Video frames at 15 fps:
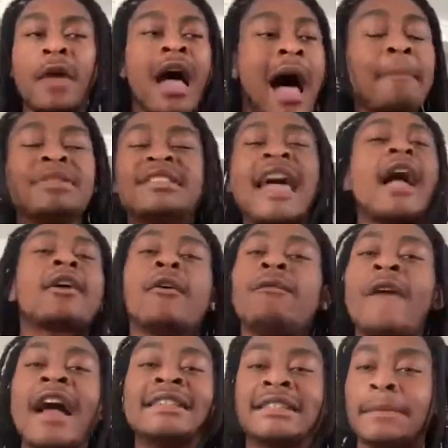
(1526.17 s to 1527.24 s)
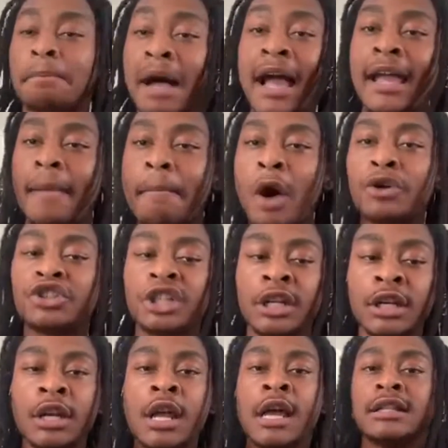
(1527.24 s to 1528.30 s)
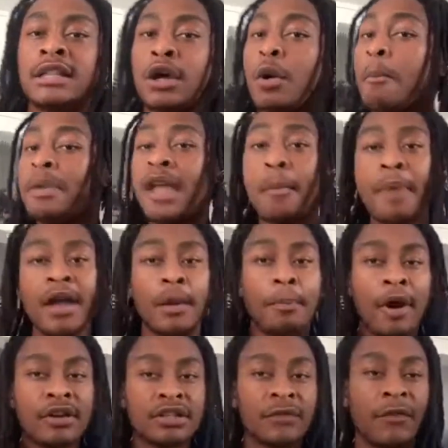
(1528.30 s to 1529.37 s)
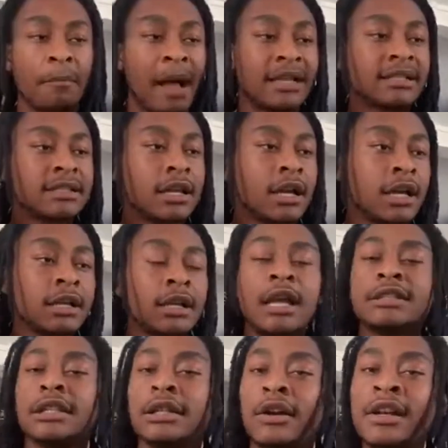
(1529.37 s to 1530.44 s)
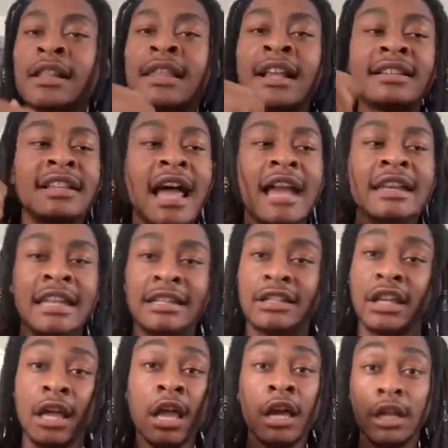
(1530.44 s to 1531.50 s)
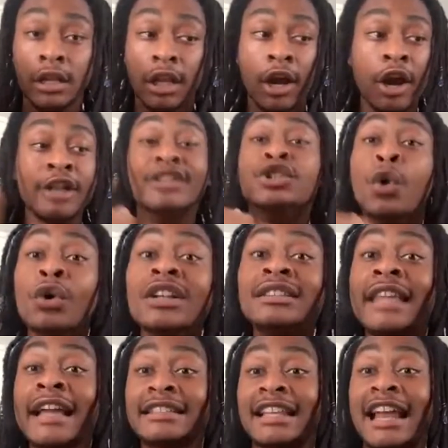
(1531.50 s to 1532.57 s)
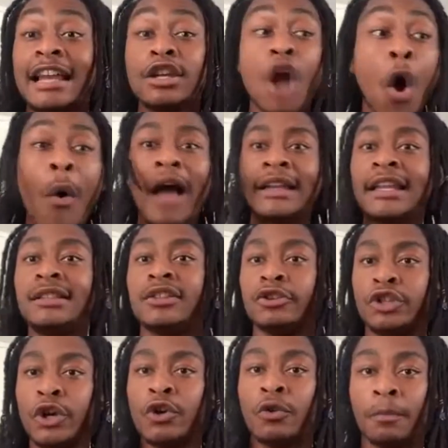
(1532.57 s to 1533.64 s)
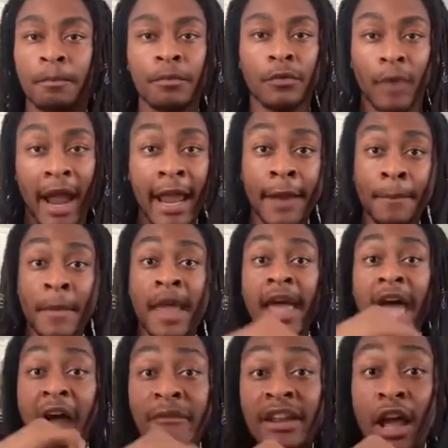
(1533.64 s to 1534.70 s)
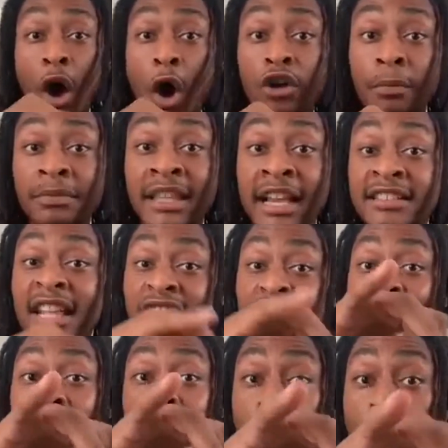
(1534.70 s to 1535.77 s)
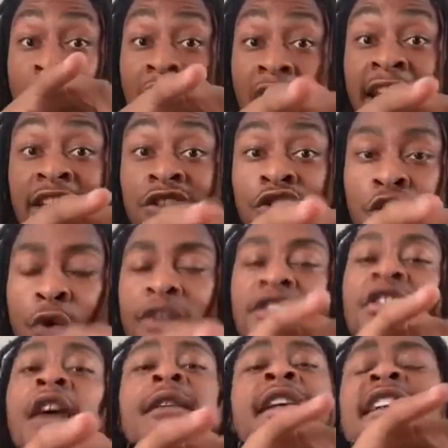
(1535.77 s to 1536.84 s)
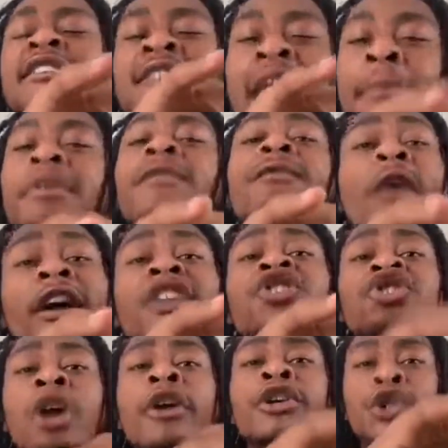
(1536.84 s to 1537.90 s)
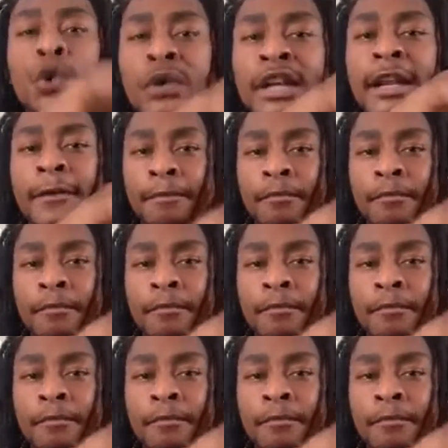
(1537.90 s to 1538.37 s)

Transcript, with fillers: I'm sacrificing my emotion to be a better person for my son, to learn the things that I need to learn, do the things that I know I need to do, right? Every all them things that y'all know y'all need to do is starting it's time to fucking start doing it.